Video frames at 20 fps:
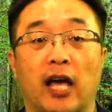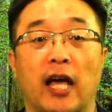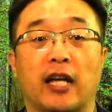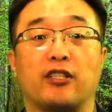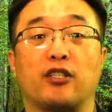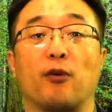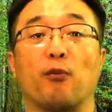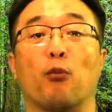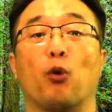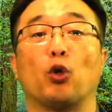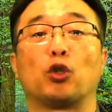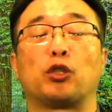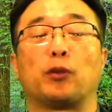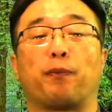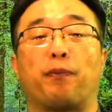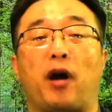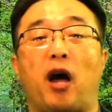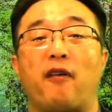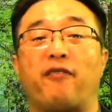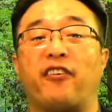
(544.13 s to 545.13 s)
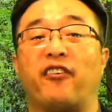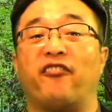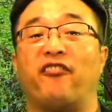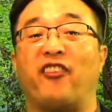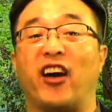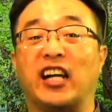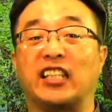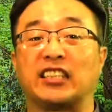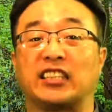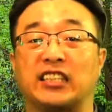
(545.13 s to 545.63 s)
as the most powerful
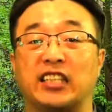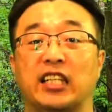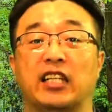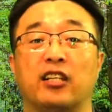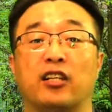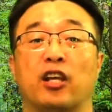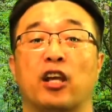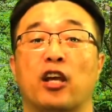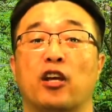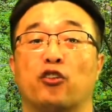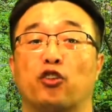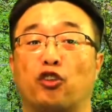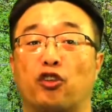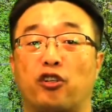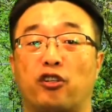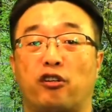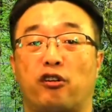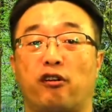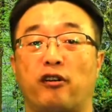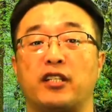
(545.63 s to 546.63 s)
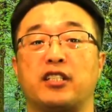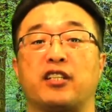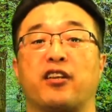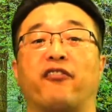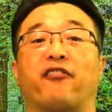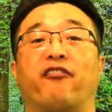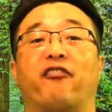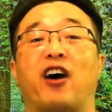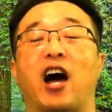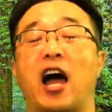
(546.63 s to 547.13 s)
vaccine to crush the
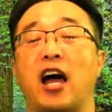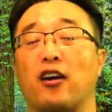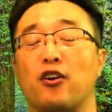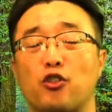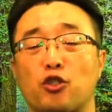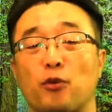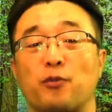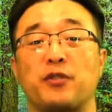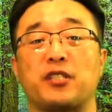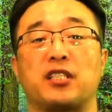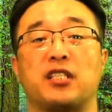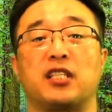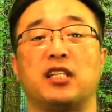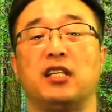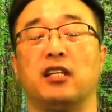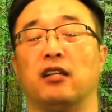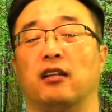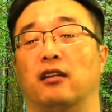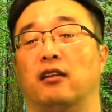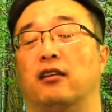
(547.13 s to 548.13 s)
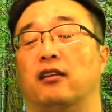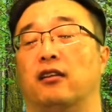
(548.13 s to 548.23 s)
virus of sin.